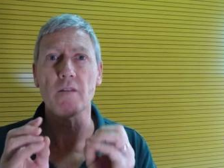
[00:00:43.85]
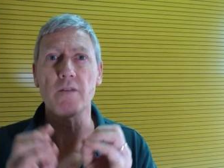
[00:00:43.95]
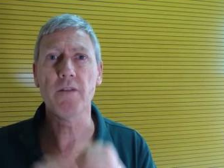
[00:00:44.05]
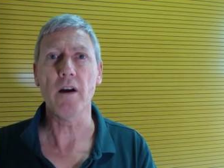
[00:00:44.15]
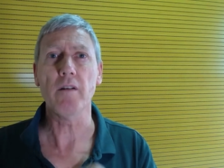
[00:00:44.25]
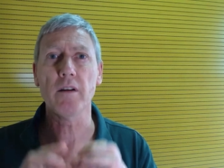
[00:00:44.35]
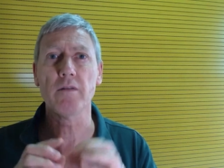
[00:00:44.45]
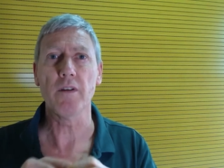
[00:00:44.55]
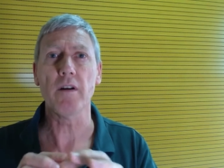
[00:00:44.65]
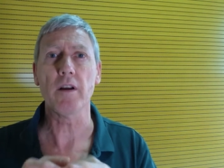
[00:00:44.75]
very,
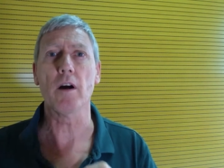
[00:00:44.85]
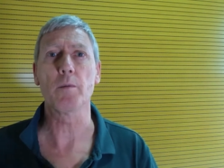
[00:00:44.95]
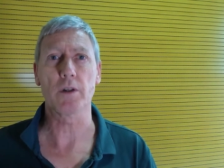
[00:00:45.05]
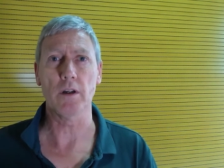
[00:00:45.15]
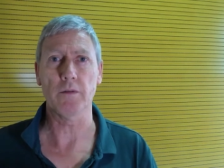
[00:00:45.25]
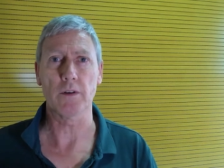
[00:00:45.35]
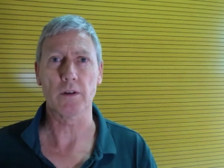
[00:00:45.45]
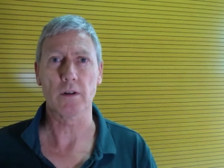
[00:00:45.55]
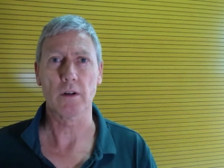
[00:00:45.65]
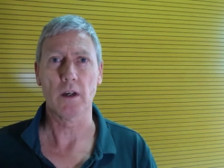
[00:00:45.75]
very observant.